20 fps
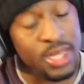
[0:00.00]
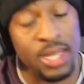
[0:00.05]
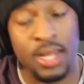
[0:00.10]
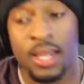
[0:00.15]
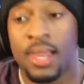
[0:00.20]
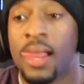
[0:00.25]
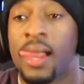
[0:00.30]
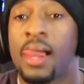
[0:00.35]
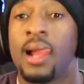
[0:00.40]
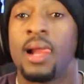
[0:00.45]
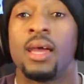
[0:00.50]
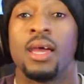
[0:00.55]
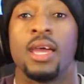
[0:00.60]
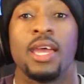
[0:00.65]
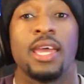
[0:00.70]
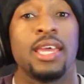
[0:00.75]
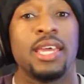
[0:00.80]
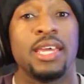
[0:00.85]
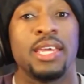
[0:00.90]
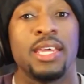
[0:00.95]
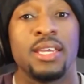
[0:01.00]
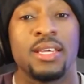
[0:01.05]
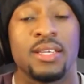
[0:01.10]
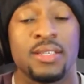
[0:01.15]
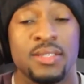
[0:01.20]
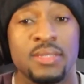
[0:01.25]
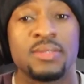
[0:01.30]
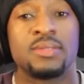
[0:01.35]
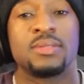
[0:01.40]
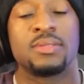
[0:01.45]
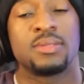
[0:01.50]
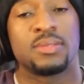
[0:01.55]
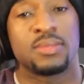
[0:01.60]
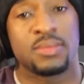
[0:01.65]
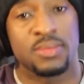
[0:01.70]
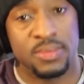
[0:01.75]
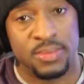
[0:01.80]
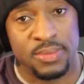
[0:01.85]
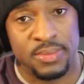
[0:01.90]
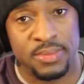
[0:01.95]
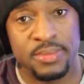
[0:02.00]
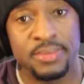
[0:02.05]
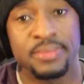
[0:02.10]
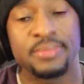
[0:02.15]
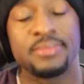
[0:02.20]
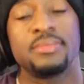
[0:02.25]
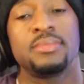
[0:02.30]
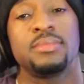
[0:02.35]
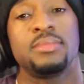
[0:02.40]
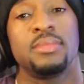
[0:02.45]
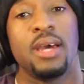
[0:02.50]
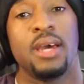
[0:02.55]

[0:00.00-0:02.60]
You're letting us down. You're letting us down.